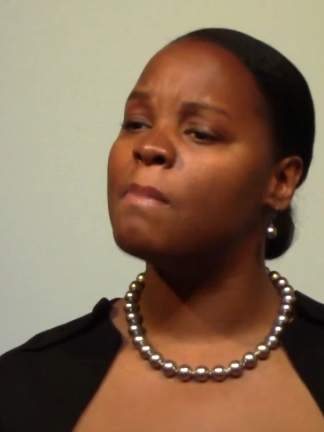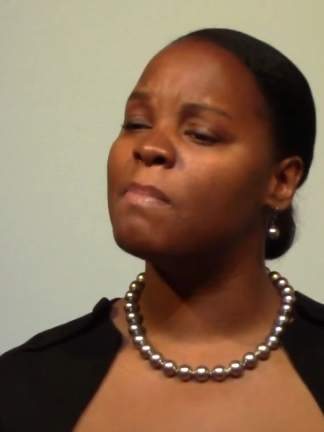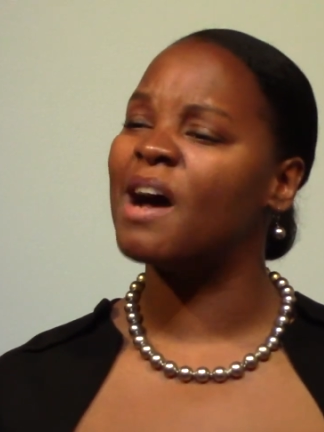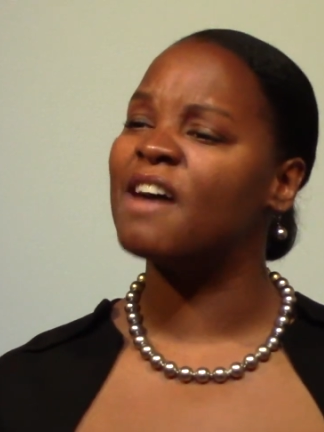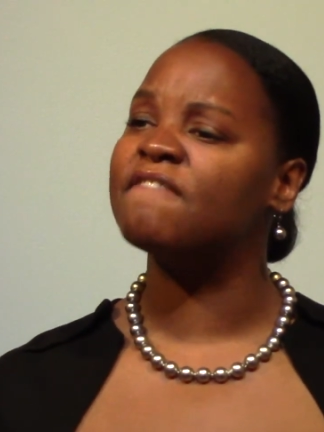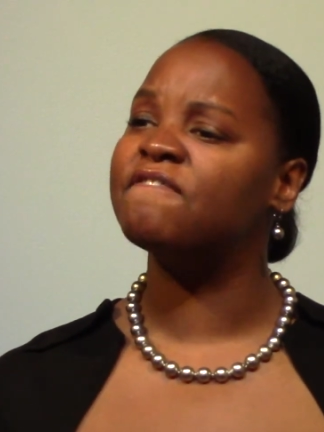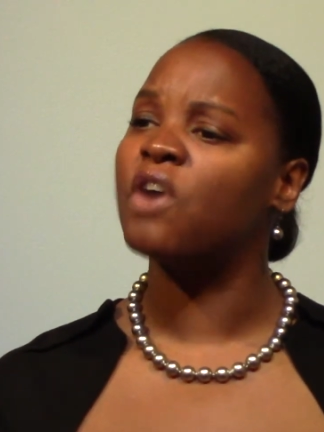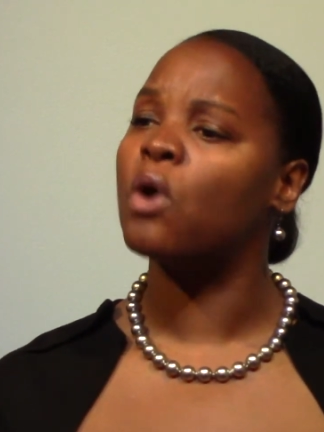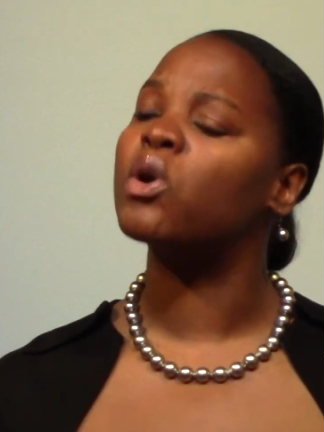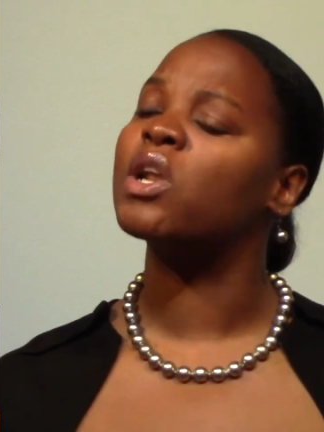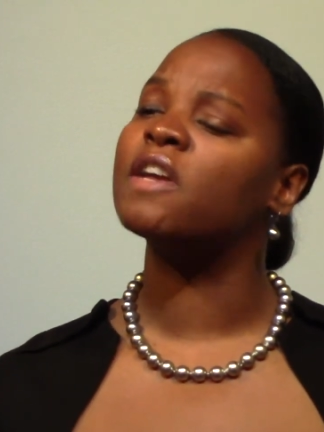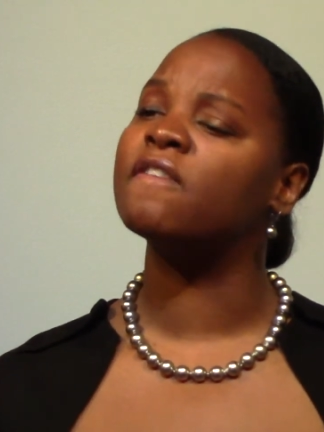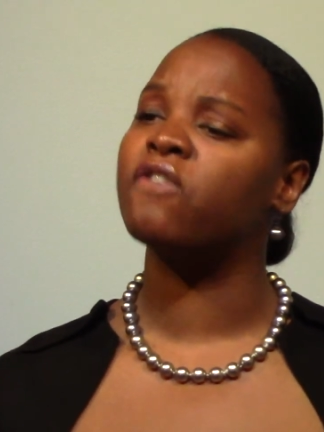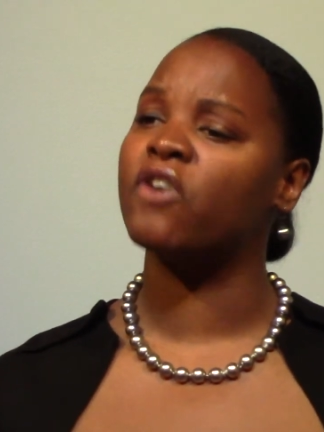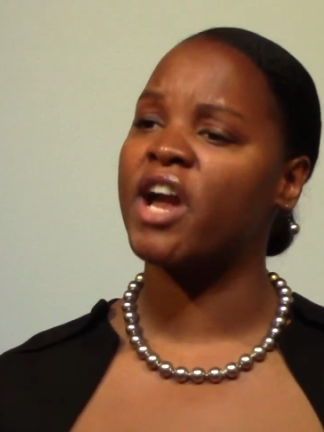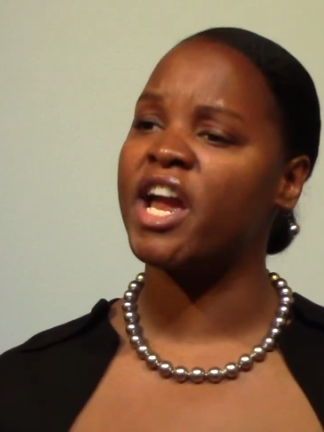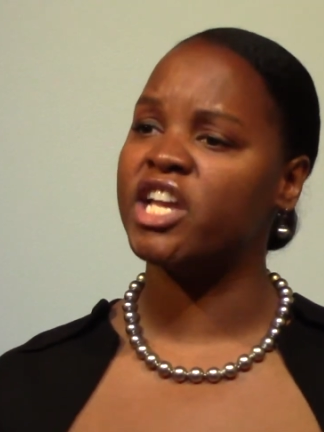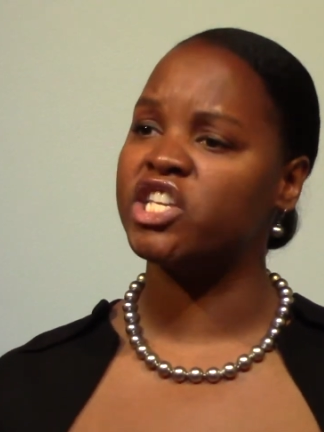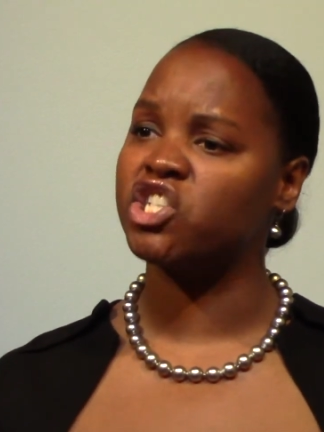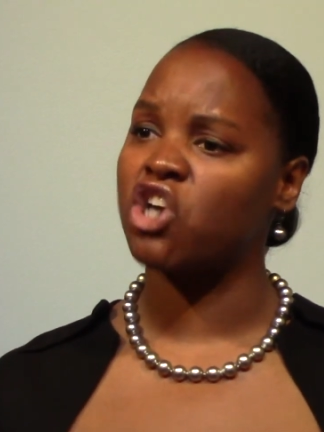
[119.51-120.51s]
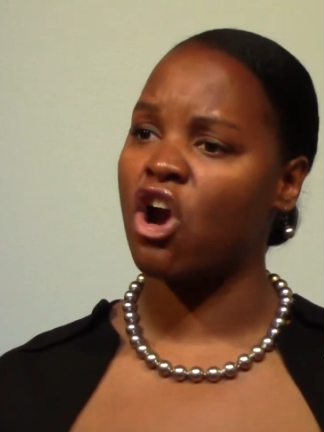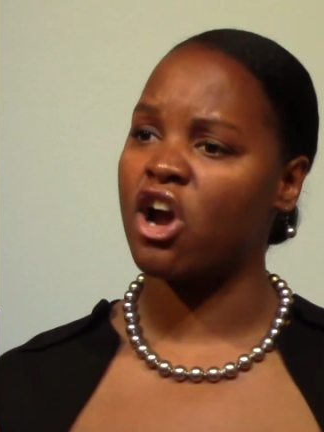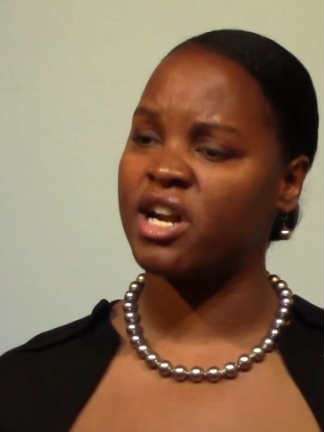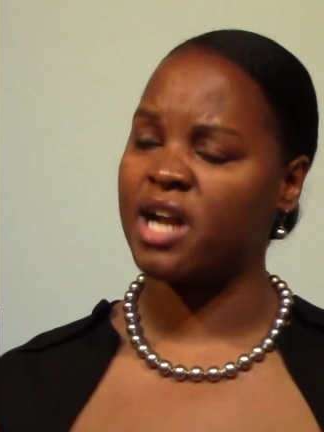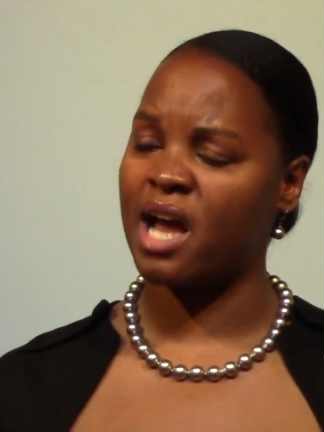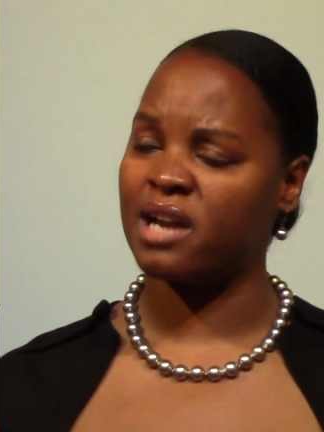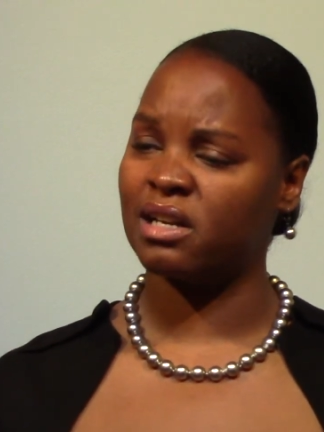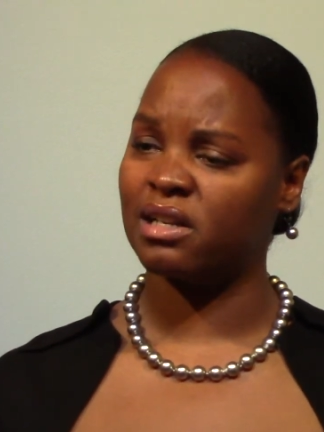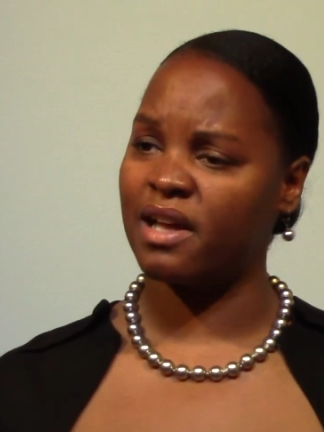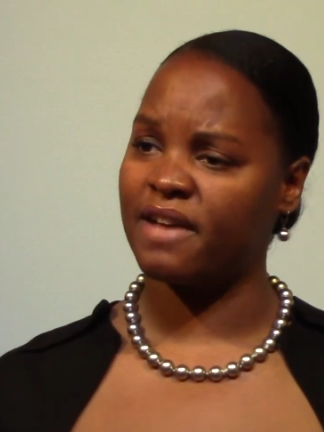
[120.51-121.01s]
by voting for H.R.
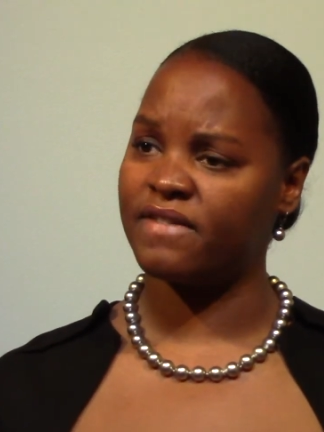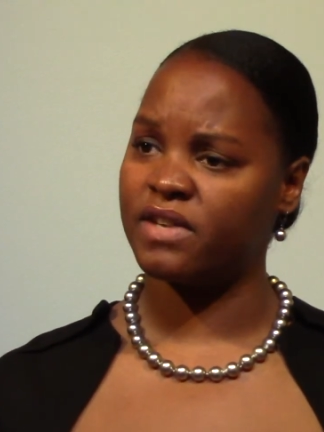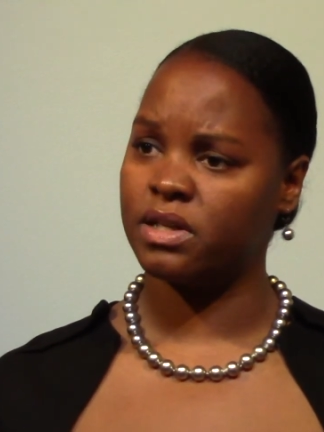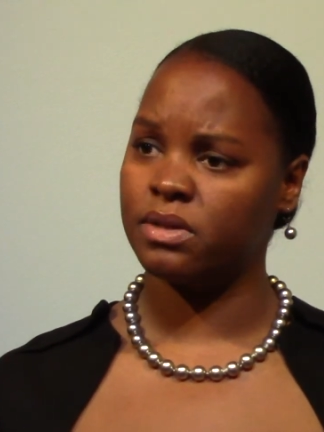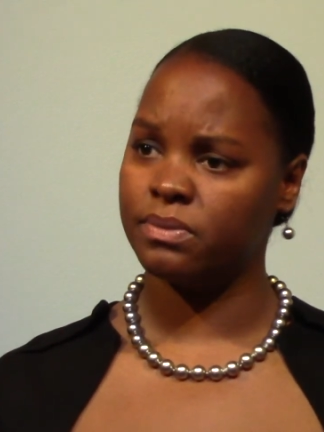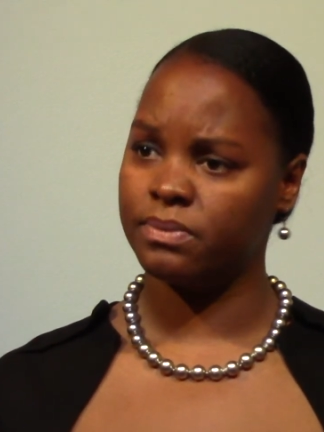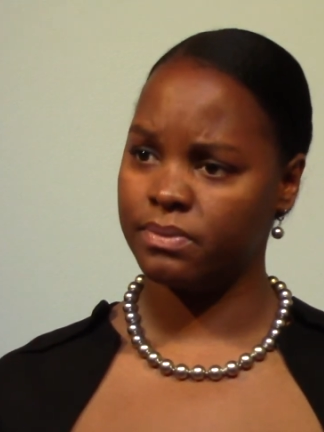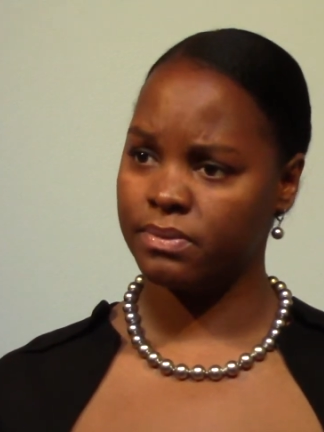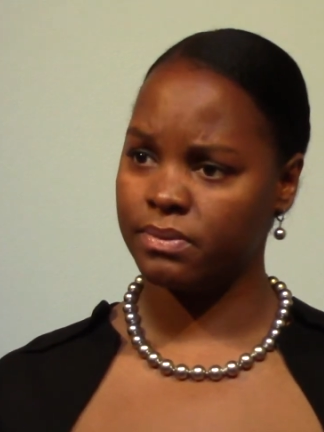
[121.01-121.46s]
911.